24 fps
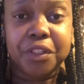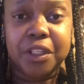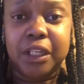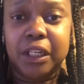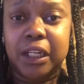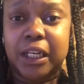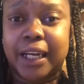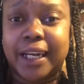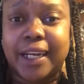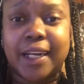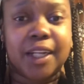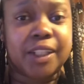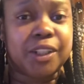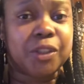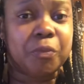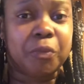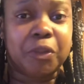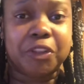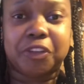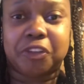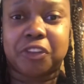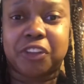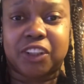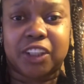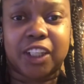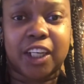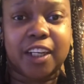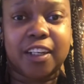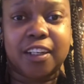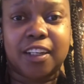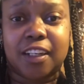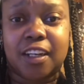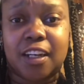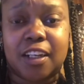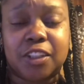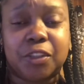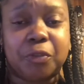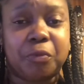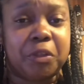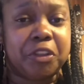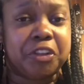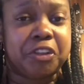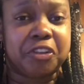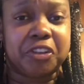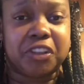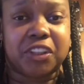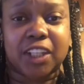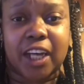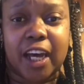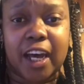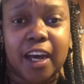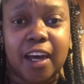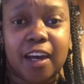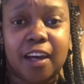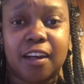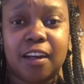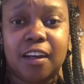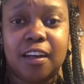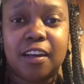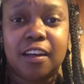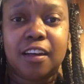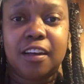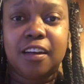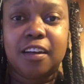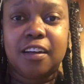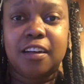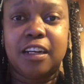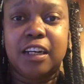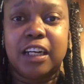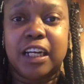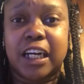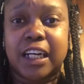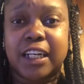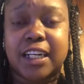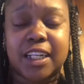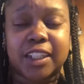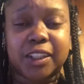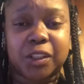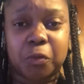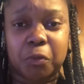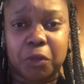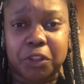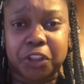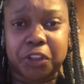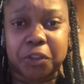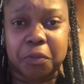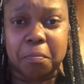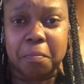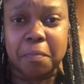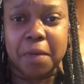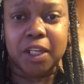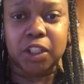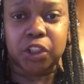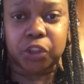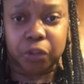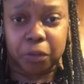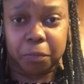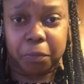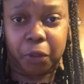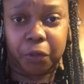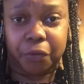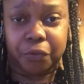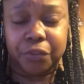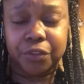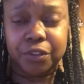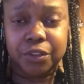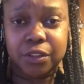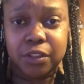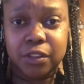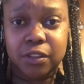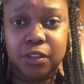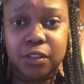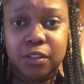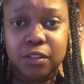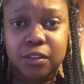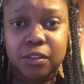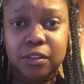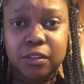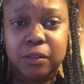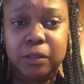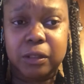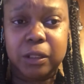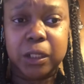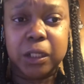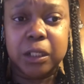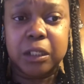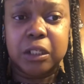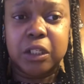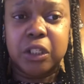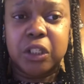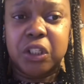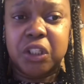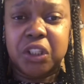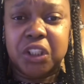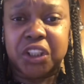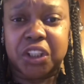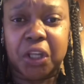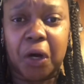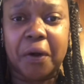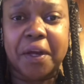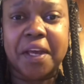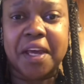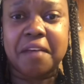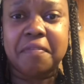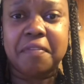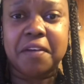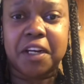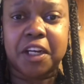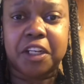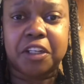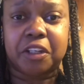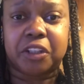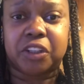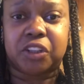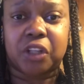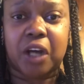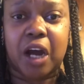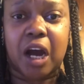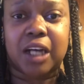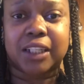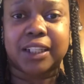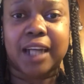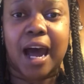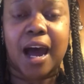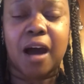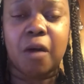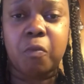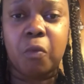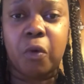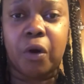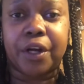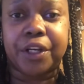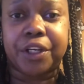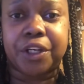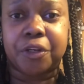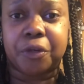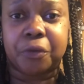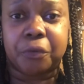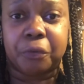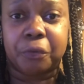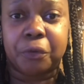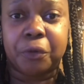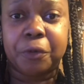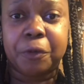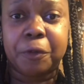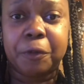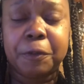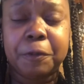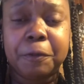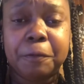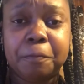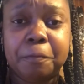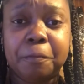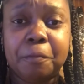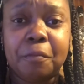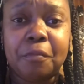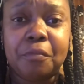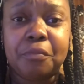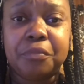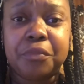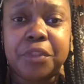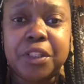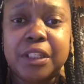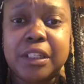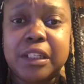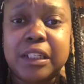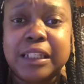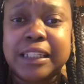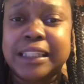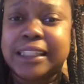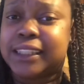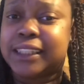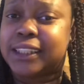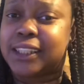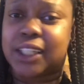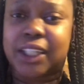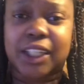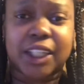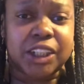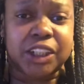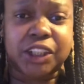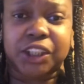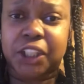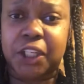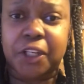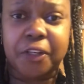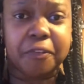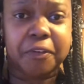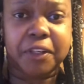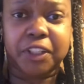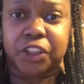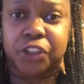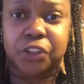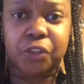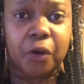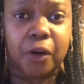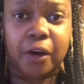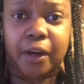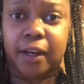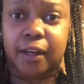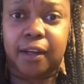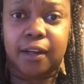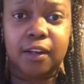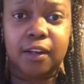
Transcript: He doesn't want you sick. He doesn't want you sad. He doesn't want you miserable. So even in your trials, I want you to consider it joy,